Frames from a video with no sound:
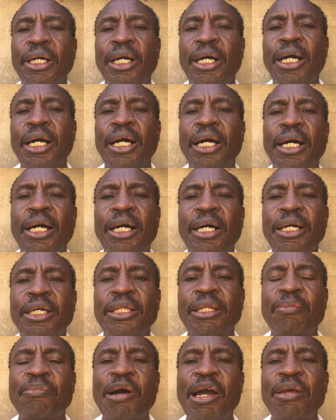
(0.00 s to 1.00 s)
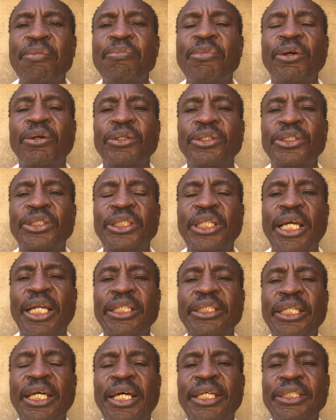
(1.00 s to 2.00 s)
Uh, the Bible
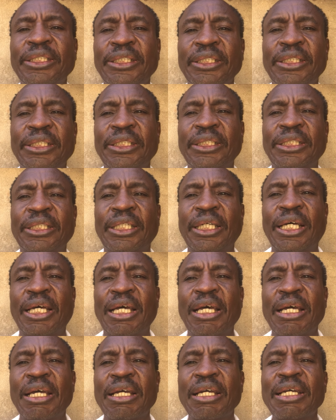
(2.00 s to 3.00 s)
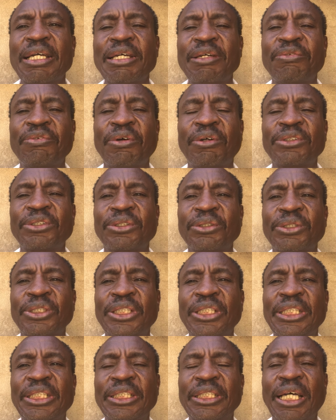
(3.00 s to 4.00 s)
tells us, give unto
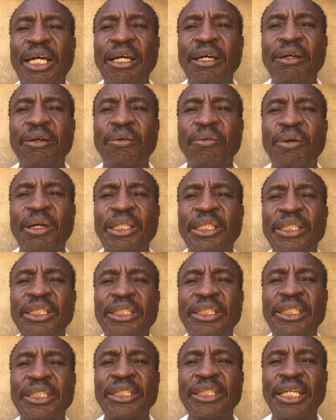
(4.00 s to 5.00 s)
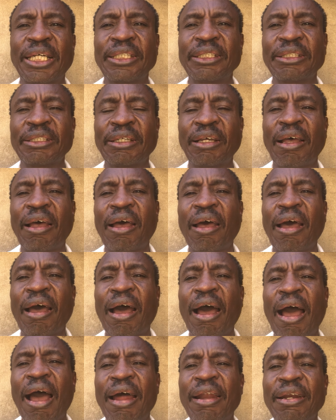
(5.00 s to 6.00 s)
Caesar what is Caesar's,
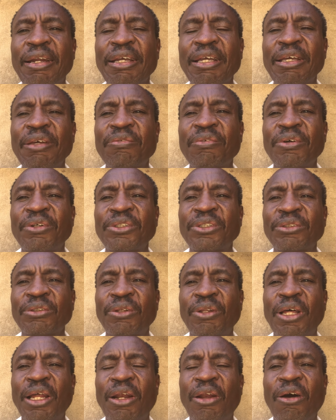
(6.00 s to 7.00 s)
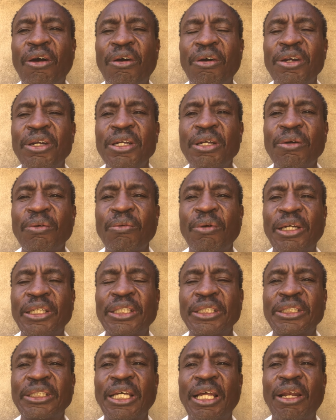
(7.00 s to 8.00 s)
and give unto the Lord
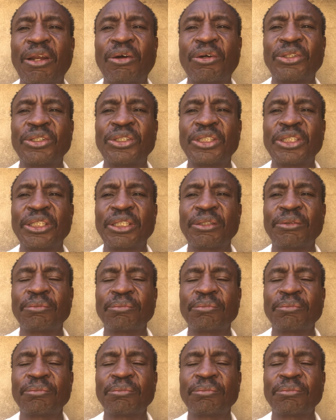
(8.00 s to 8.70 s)
what is the Lord's.